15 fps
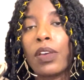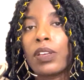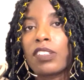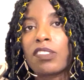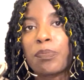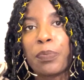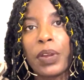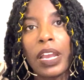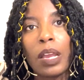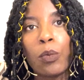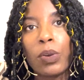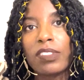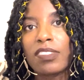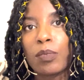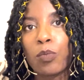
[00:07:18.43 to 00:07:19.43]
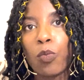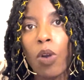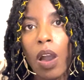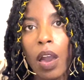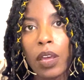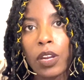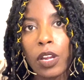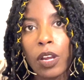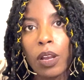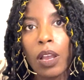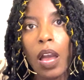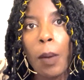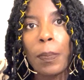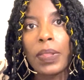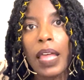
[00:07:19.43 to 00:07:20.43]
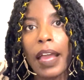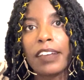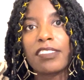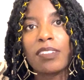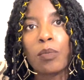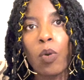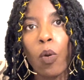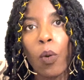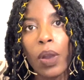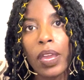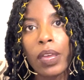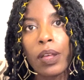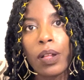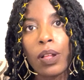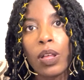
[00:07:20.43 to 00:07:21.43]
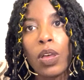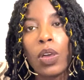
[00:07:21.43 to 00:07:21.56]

spray it with some water, apply some oil,